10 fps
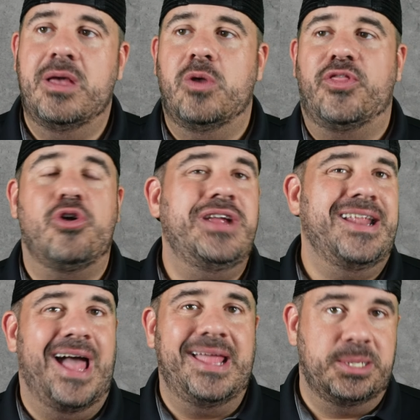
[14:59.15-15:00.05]

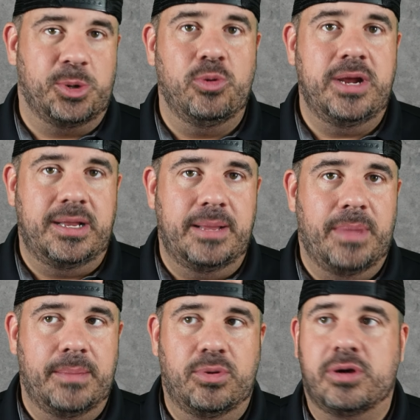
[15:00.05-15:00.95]
39 is green in
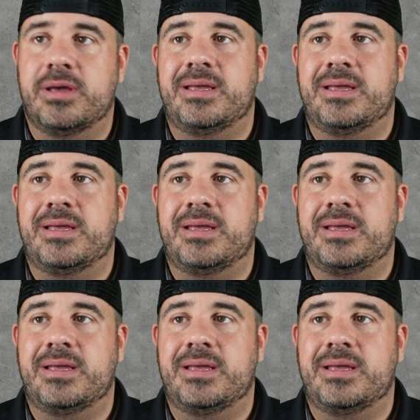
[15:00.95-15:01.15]
my book.